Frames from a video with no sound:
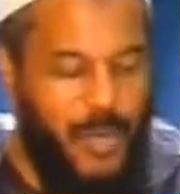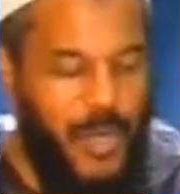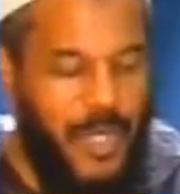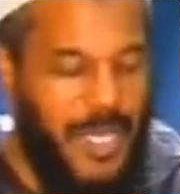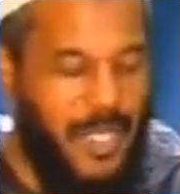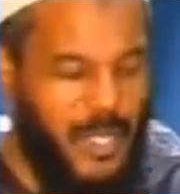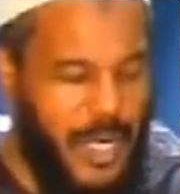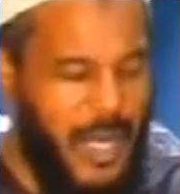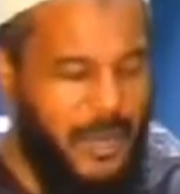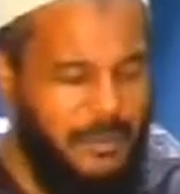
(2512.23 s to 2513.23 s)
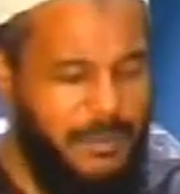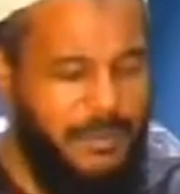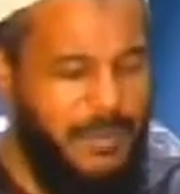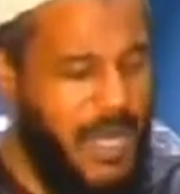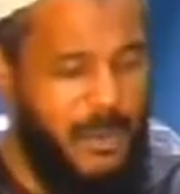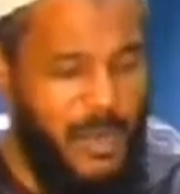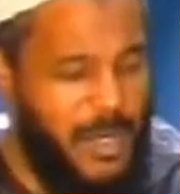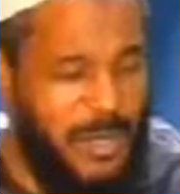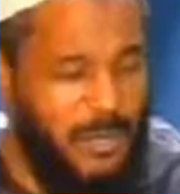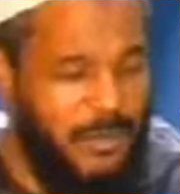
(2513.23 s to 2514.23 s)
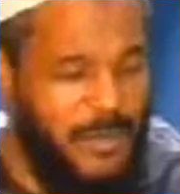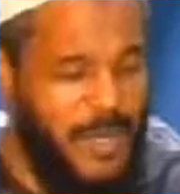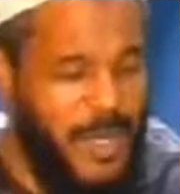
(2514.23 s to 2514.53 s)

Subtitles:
for USA Today, non-Muslim,